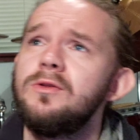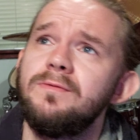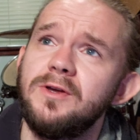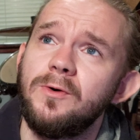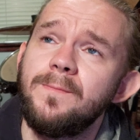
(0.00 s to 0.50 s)

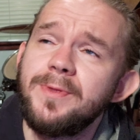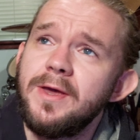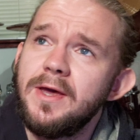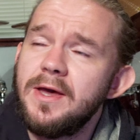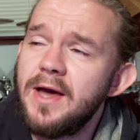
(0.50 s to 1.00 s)
mouthfeel,
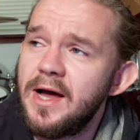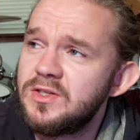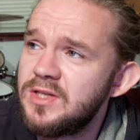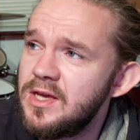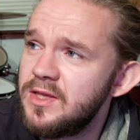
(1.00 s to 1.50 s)

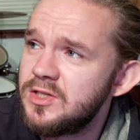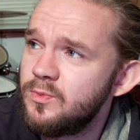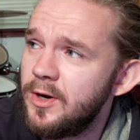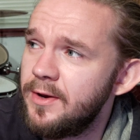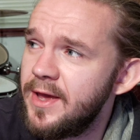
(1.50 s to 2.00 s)
I'd say
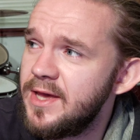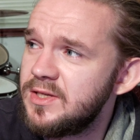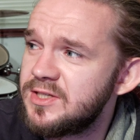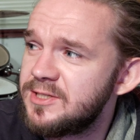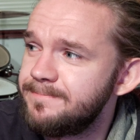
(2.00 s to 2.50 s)
this one
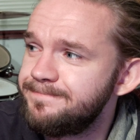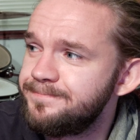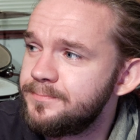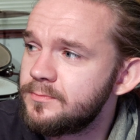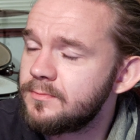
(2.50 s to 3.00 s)
is
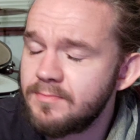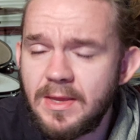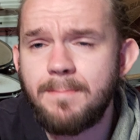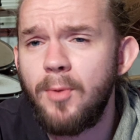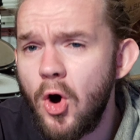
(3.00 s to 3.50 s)

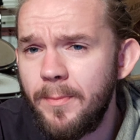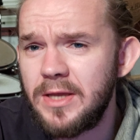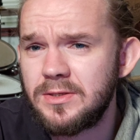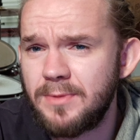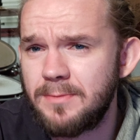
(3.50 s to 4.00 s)
bottom
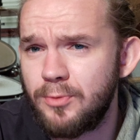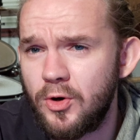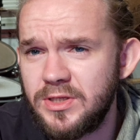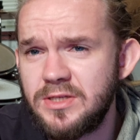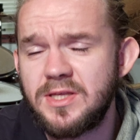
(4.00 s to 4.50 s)
end and
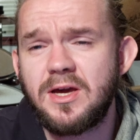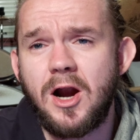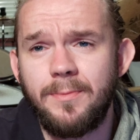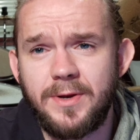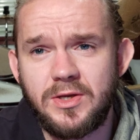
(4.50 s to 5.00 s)
mid-bodied. The
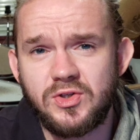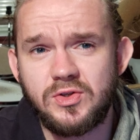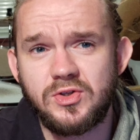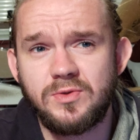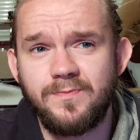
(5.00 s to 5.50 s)

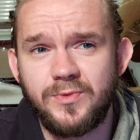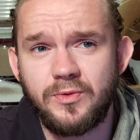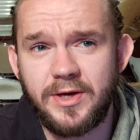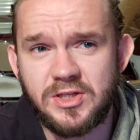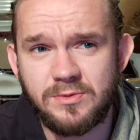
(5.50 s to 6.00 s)
carbonation's
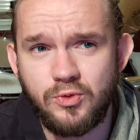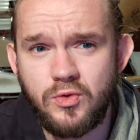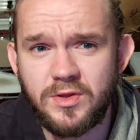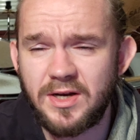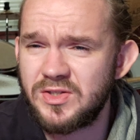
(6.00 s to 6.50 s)
quite
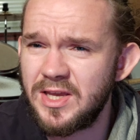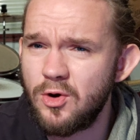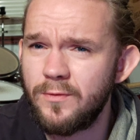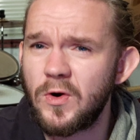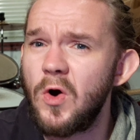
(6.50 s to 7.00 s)
smooth, and I'd
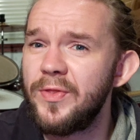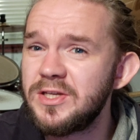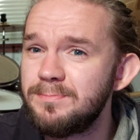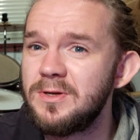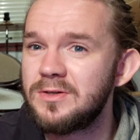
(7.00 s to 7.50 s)
say overall
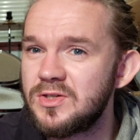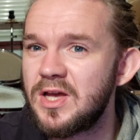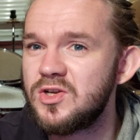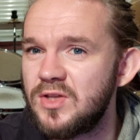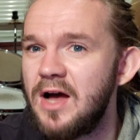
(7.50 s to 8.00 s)
this beer
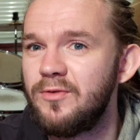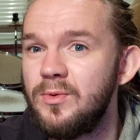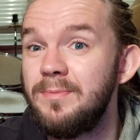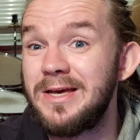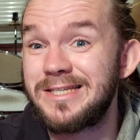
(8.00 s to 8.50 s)
does actually have a
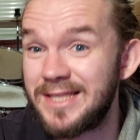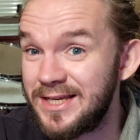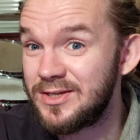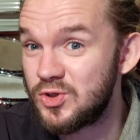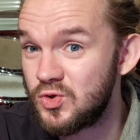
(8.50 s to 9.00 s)
wee bit of
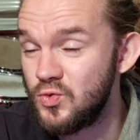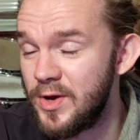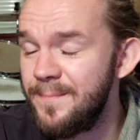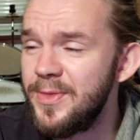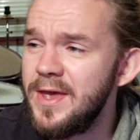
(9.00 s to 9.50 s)
slickness
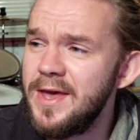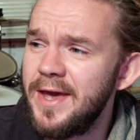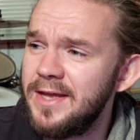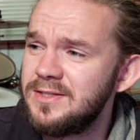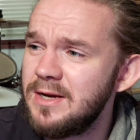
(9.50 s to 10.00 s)
to it.
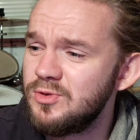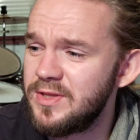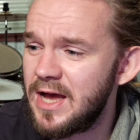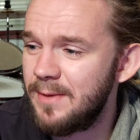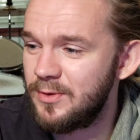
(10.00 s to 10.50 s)
In terms
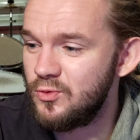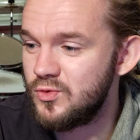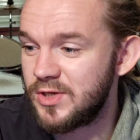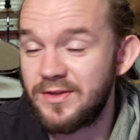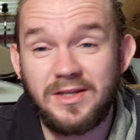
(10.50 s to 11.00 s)
of the
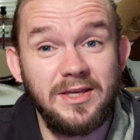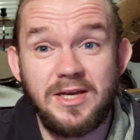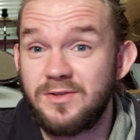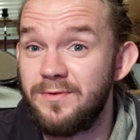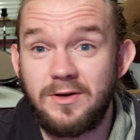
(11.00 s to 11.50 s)
IBUs, I think
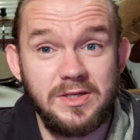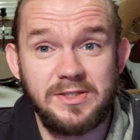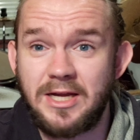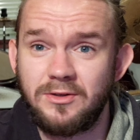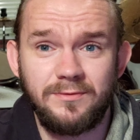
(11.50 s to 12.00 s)
it is fairly
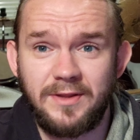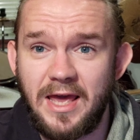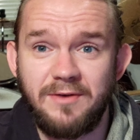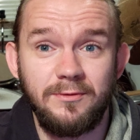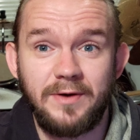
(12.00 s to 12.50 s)
standard for the
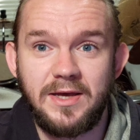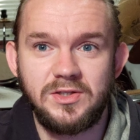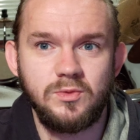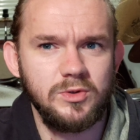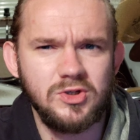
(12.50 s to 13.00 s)

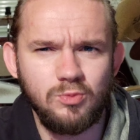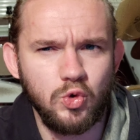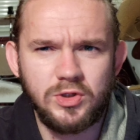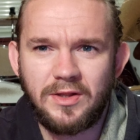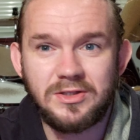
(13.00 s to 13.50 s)
Hefeweizen, which is
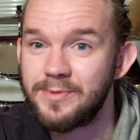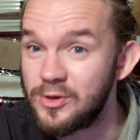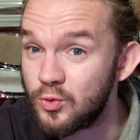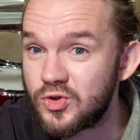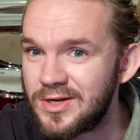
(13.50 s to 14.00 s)
most likely to
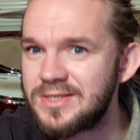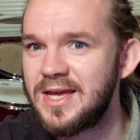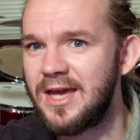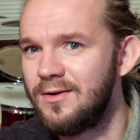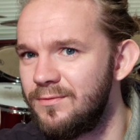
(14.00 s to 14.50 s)
be, you know, sort of
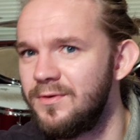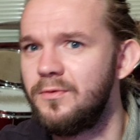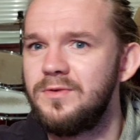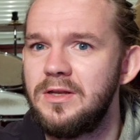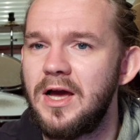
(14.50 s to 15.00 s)
10,
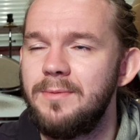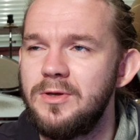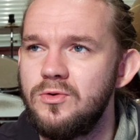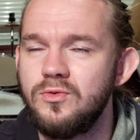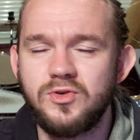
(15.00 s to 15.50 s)
15
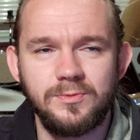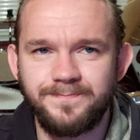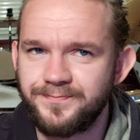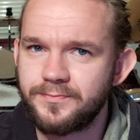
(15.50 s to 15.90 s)
IBUs.